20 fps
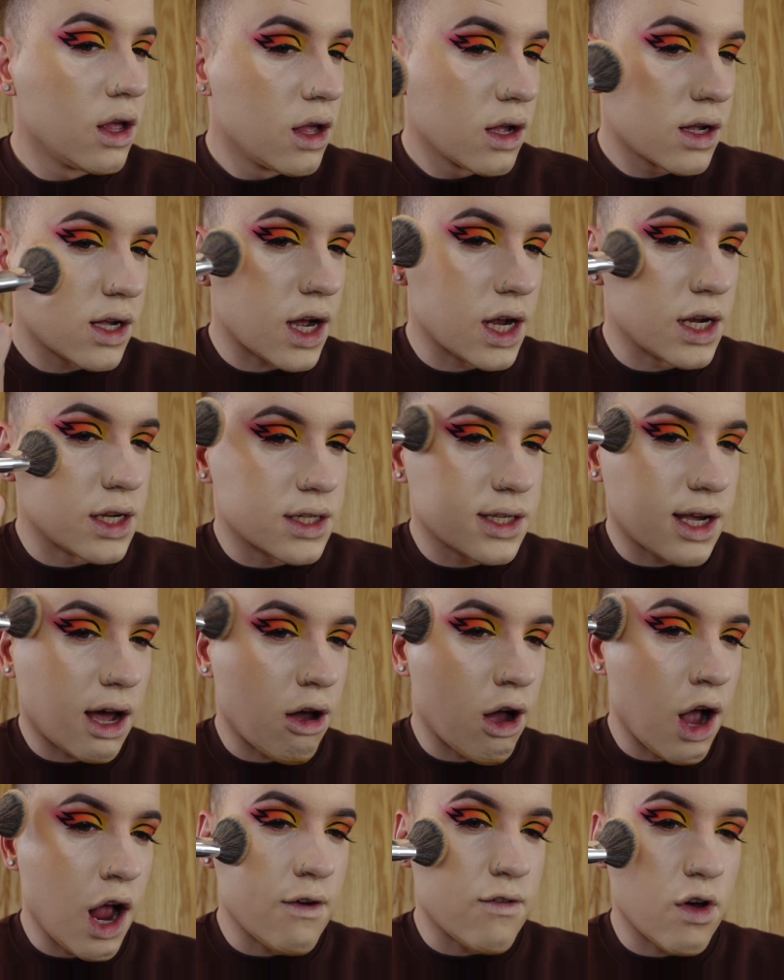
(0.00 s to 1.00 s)
going to go
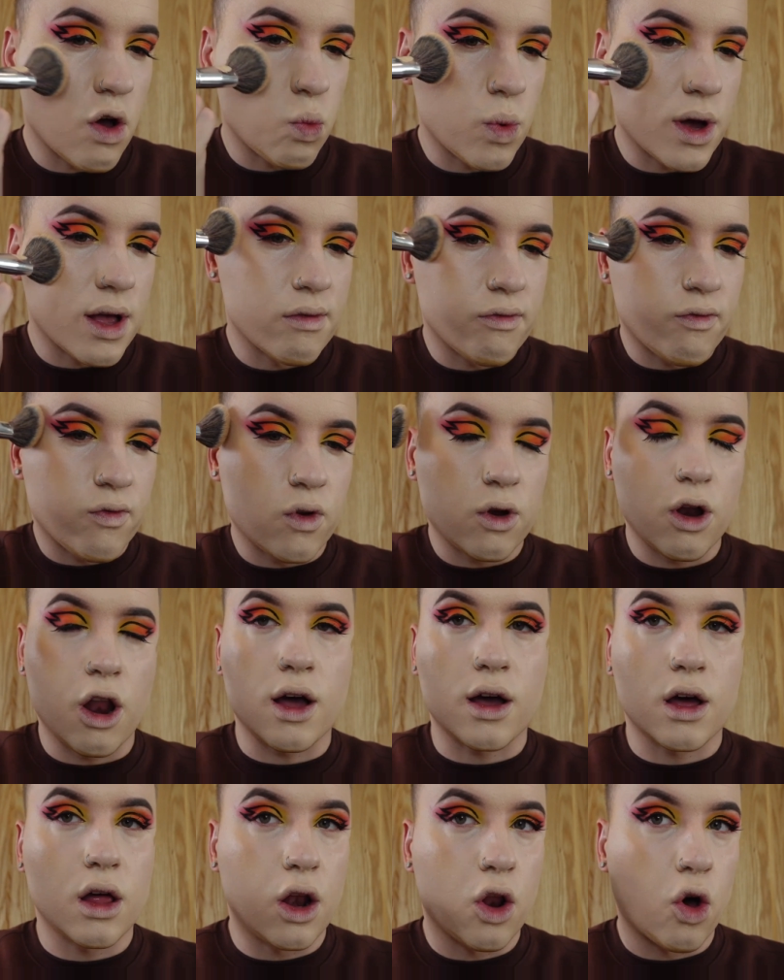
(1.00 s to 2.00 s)
over with
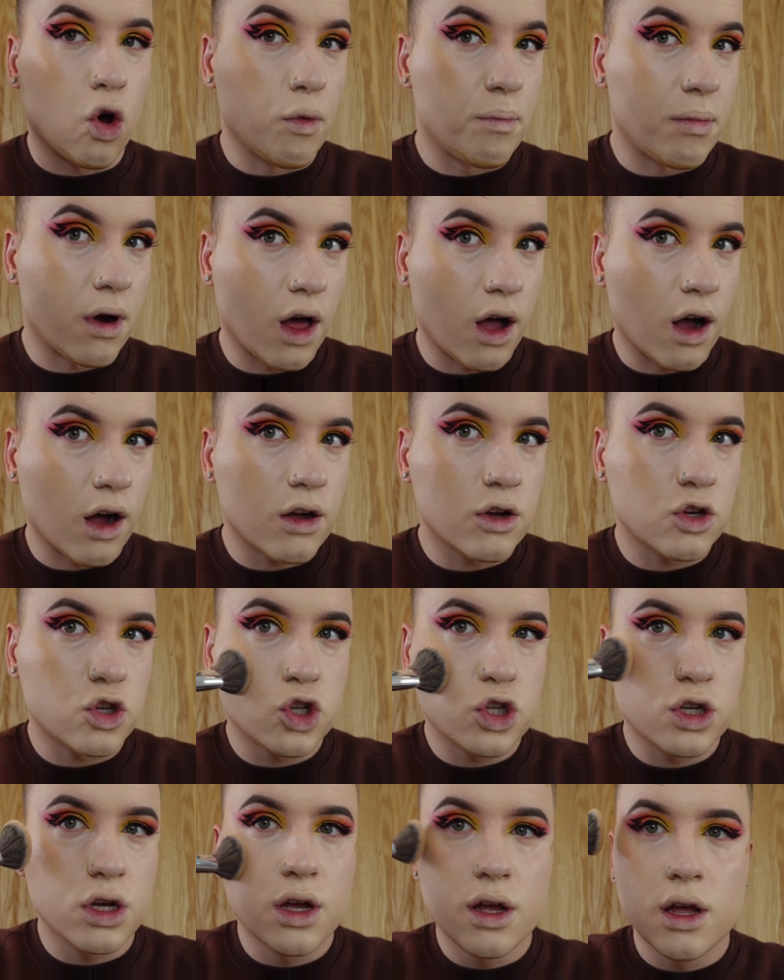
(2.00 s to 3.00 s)
like a lot of
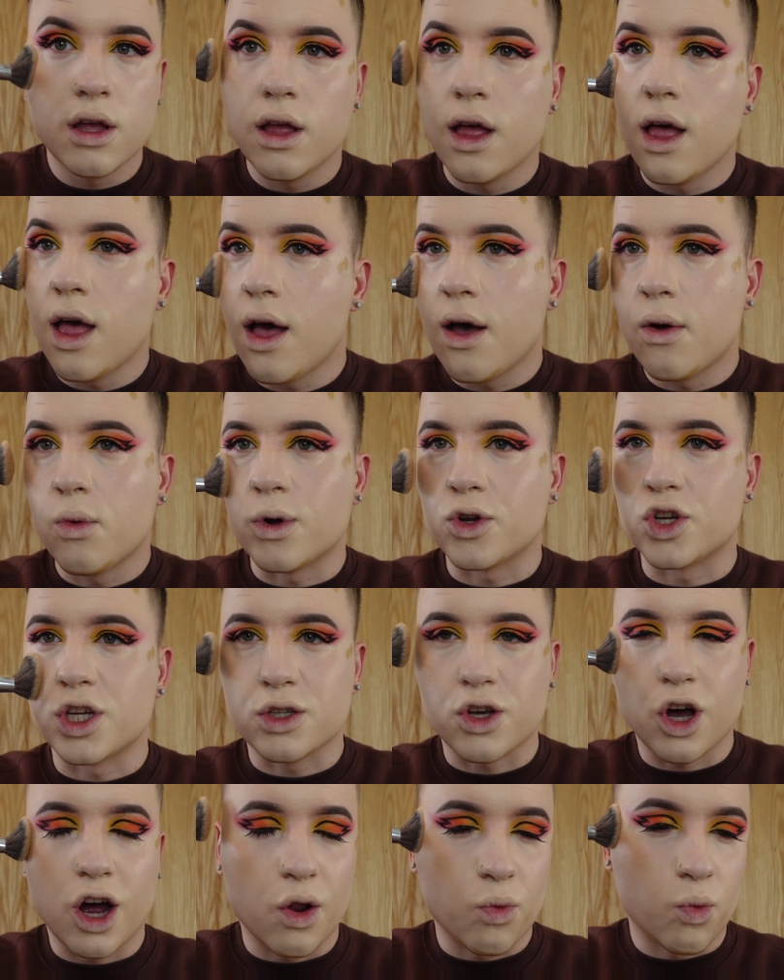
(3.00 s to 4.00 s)
blush, which is
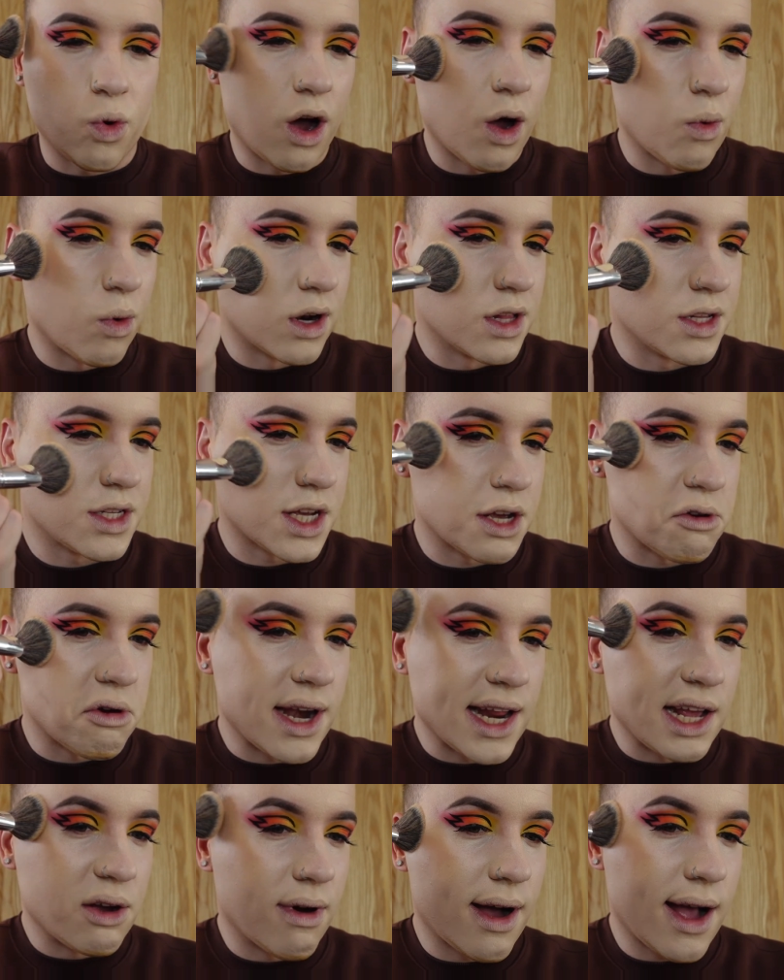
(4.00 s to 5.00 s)
kind of what I want to do
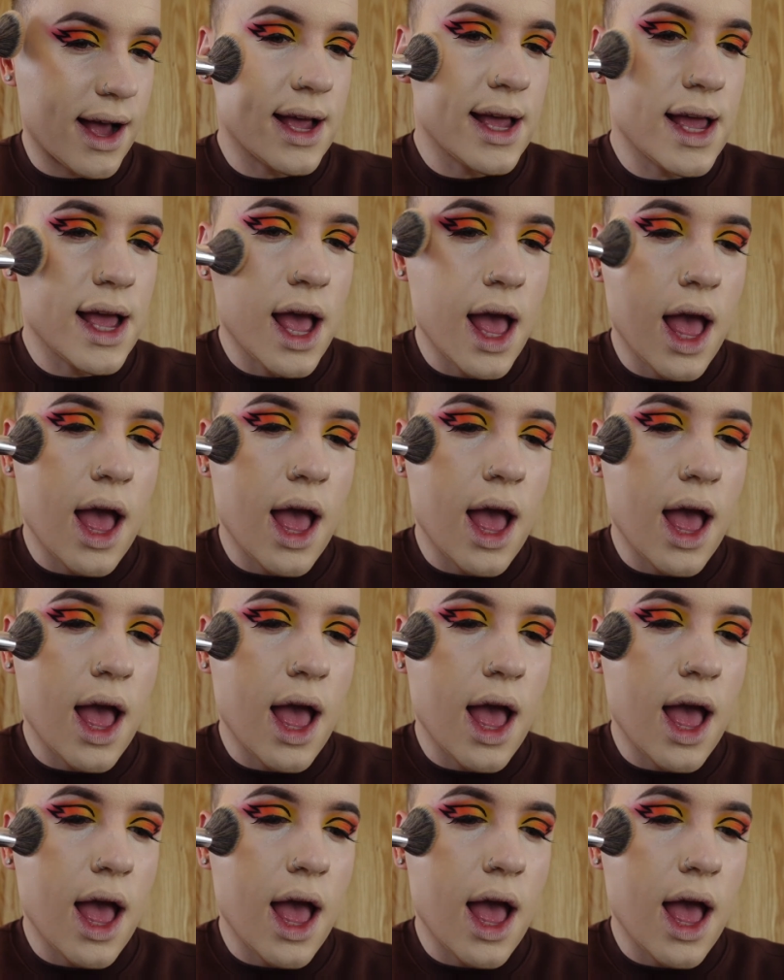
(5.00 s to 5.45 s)
anyway.